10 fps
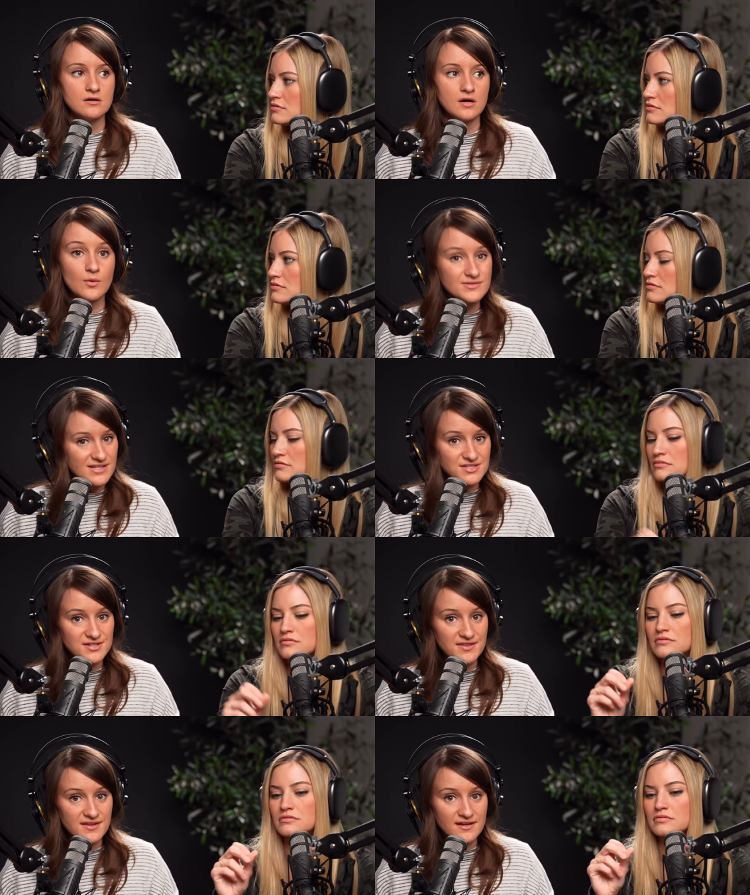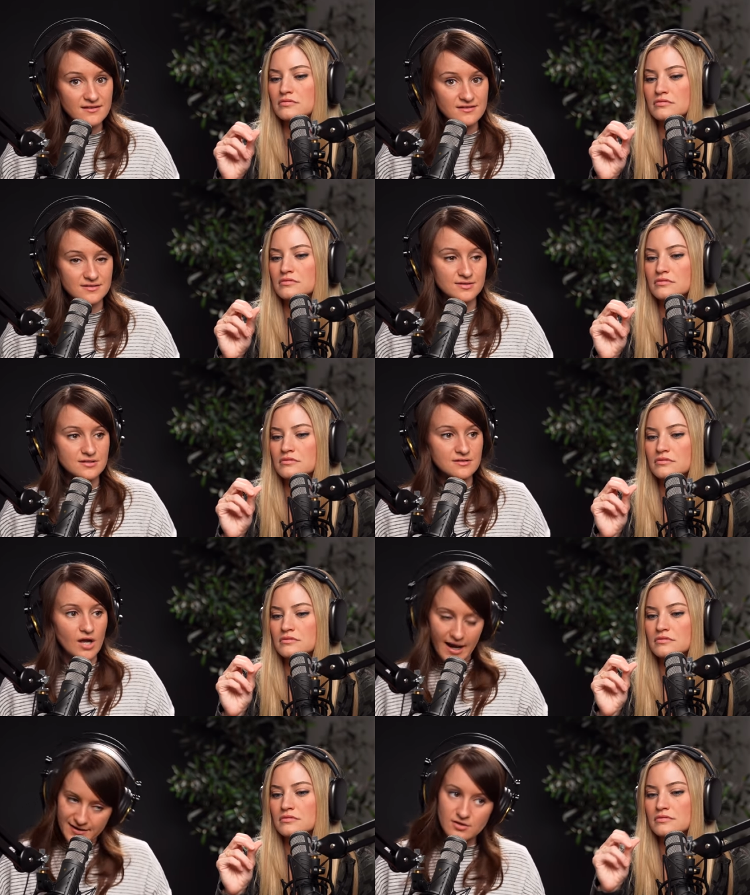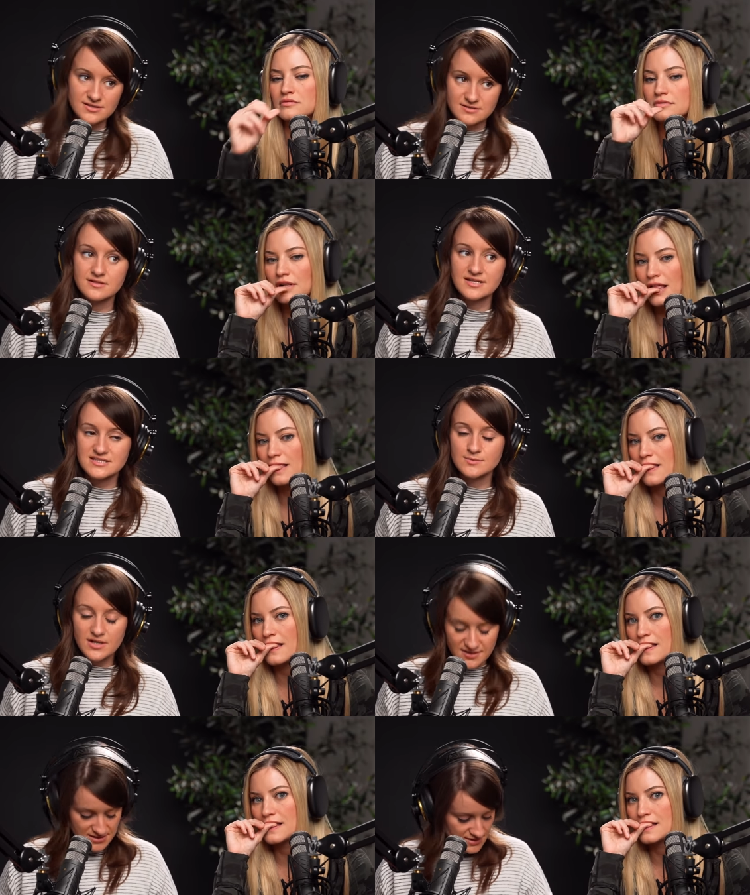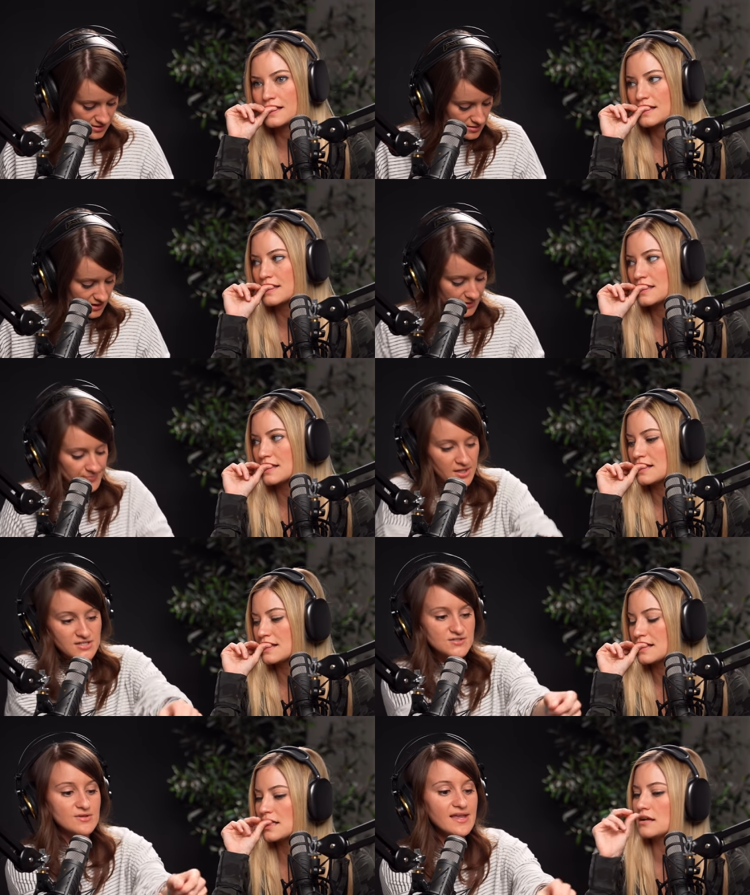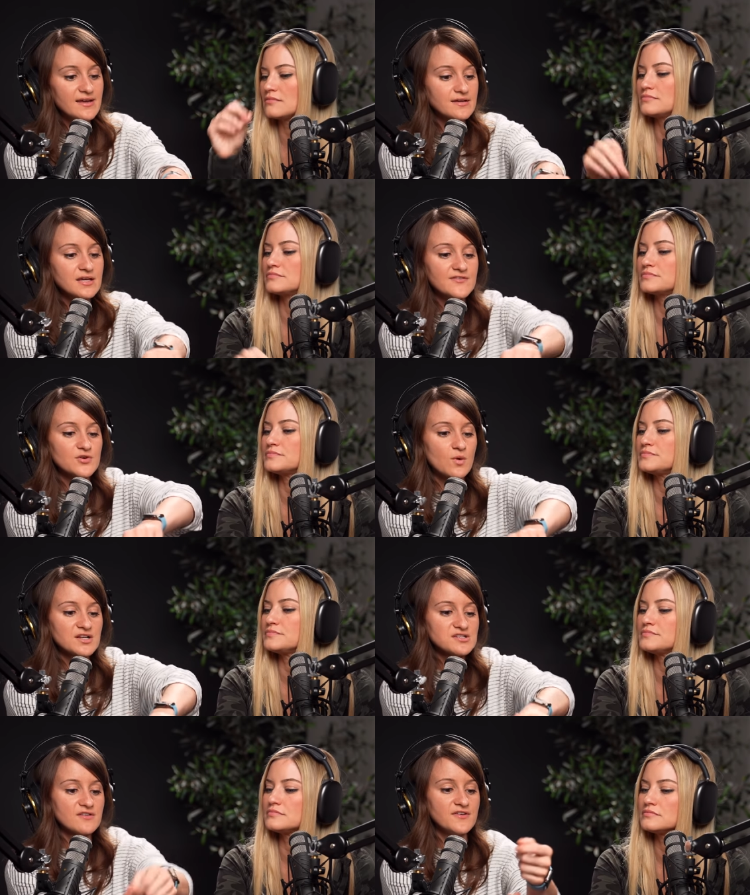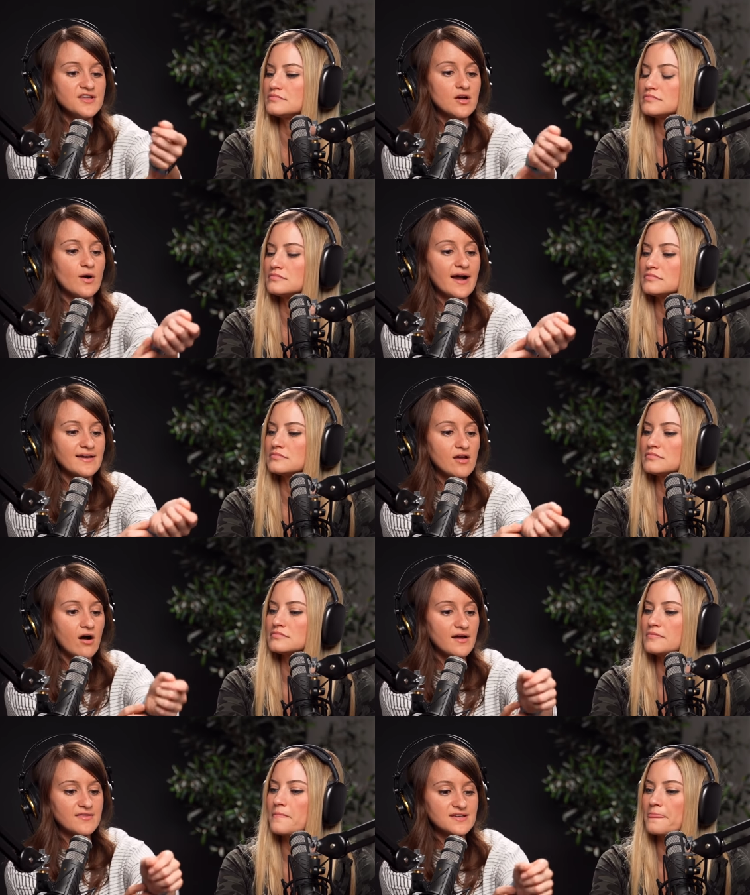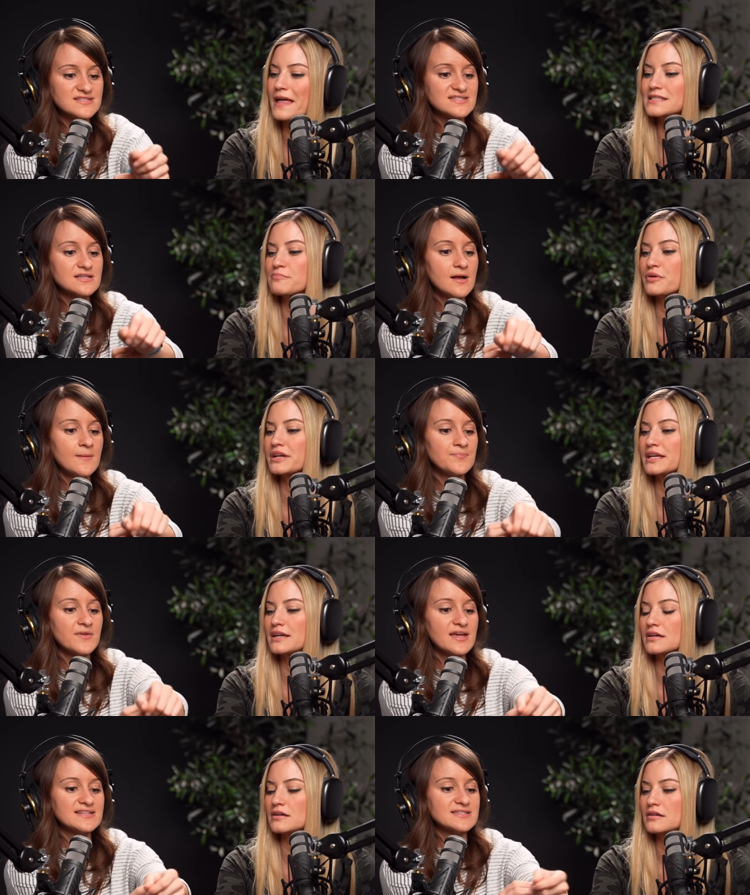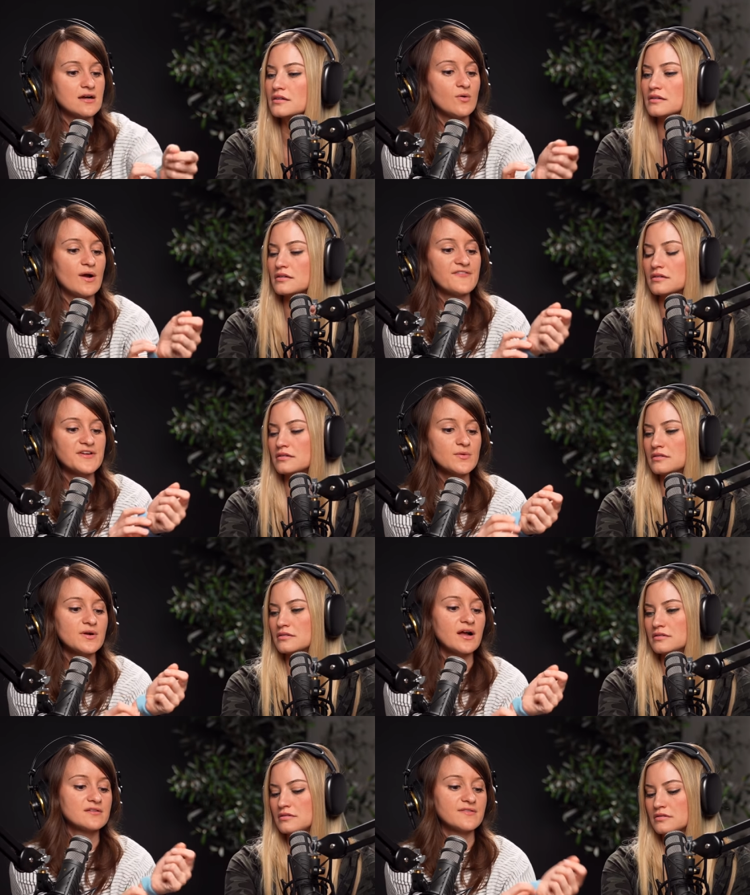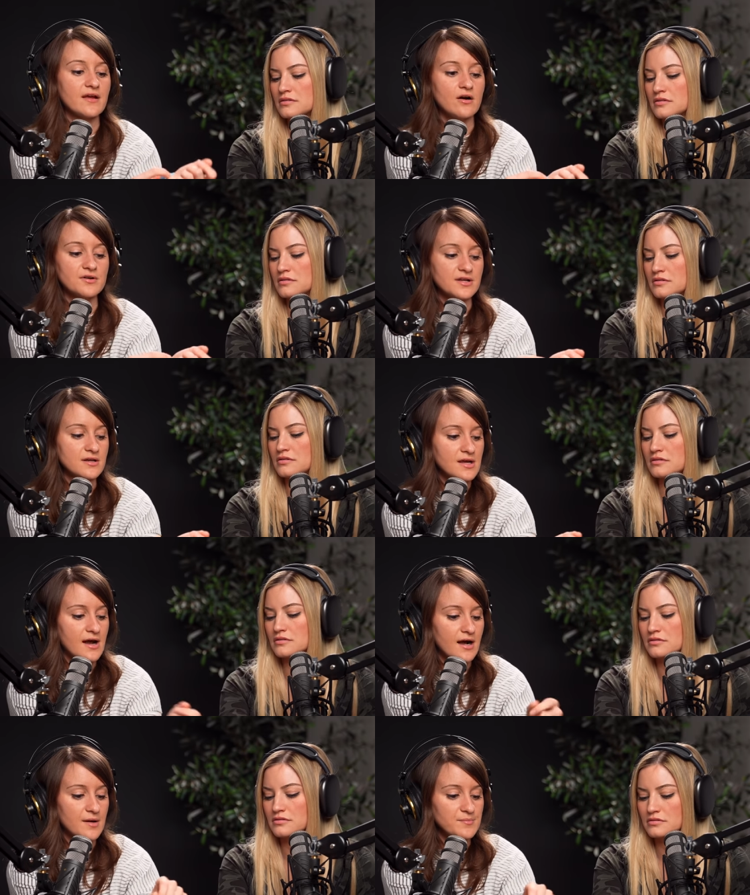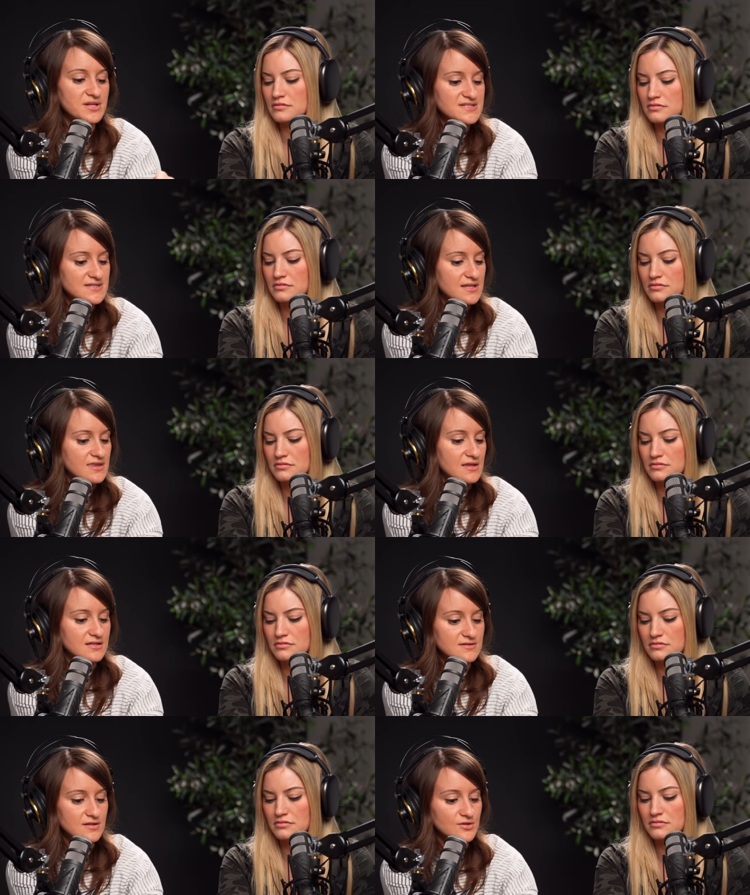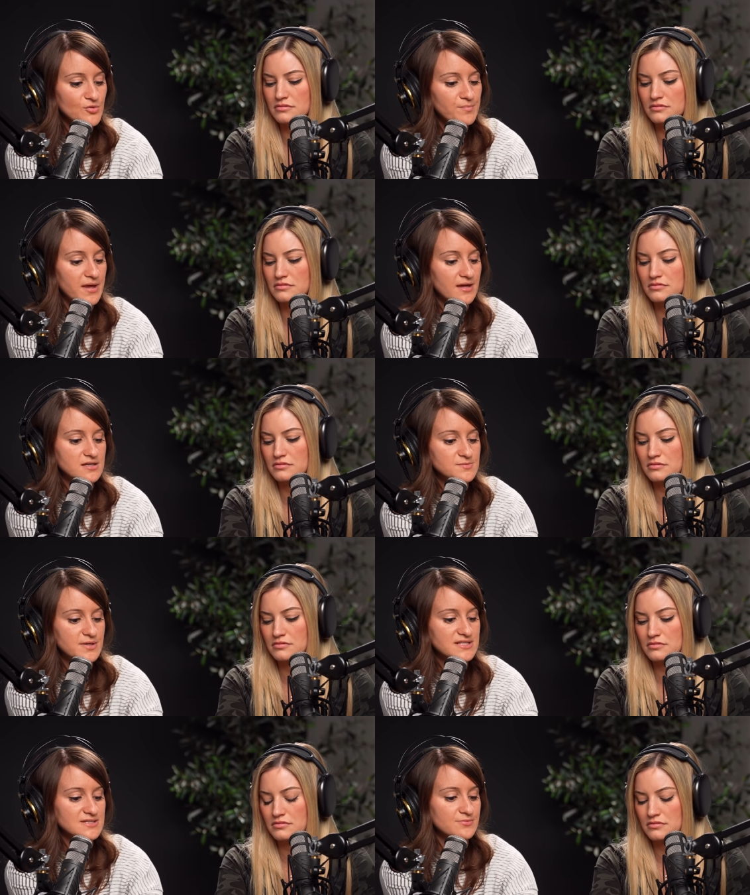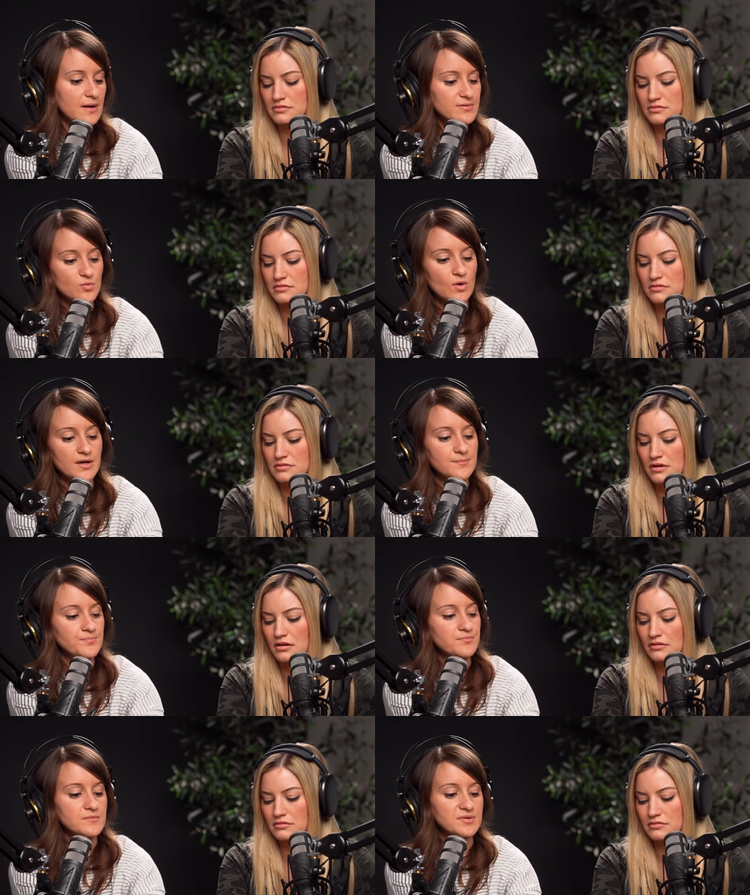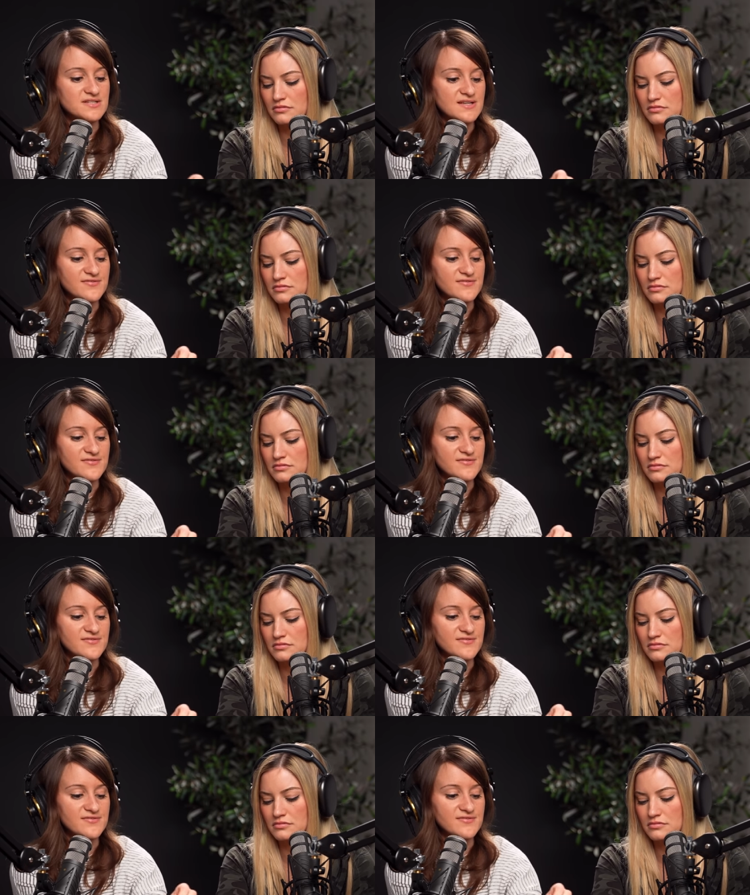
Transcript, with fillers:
Speaker 1: I won't touch anything. And they're like, I know, I still gotta get someone else. I was like, okay. So then if you're watching the video, I got this That's pretty. It's oh, I forget what color they called it. Um, but it's like the the loop band, but it's the rubber one. Oh. Because I